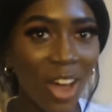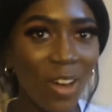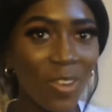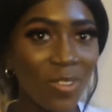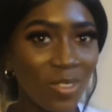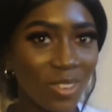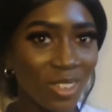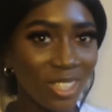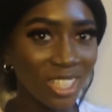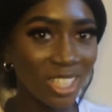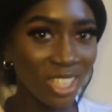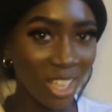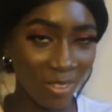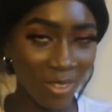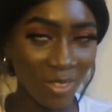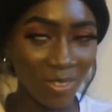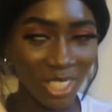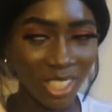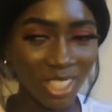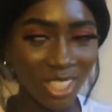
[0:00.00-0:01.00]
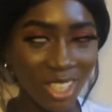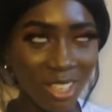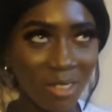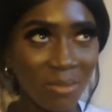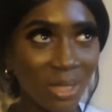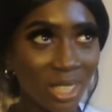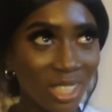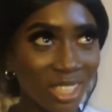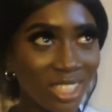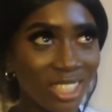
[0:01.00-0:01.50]
for another video
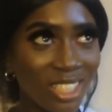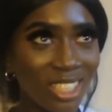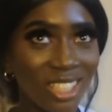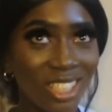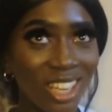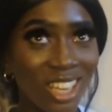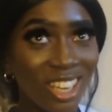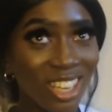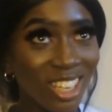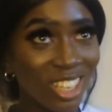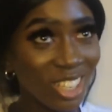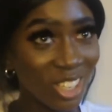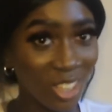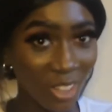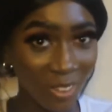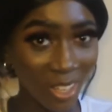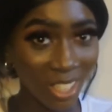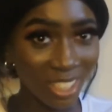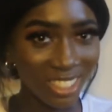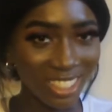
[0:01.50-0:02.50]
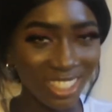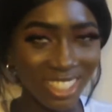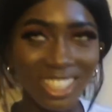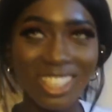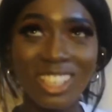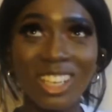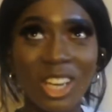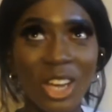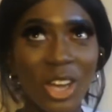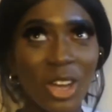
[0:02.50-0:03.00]
because Corona